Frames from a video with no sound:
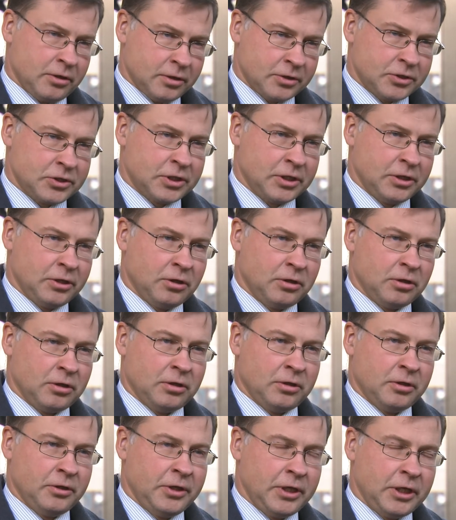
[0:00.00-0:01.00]
still
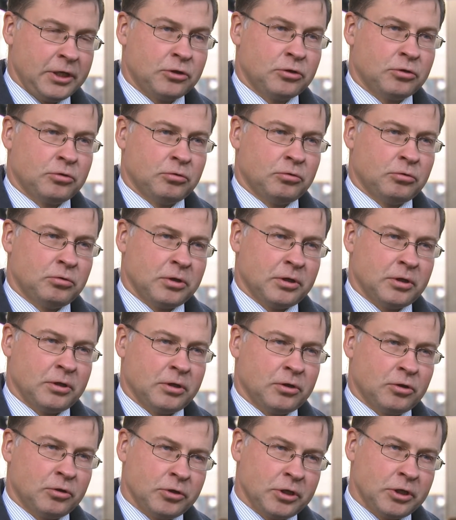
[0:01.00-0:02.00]
need
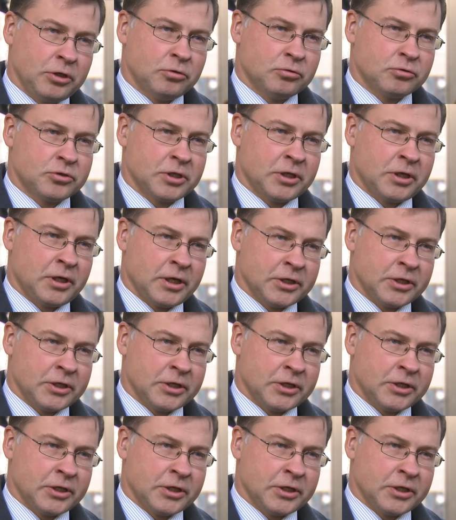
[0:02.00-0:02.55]
to continue their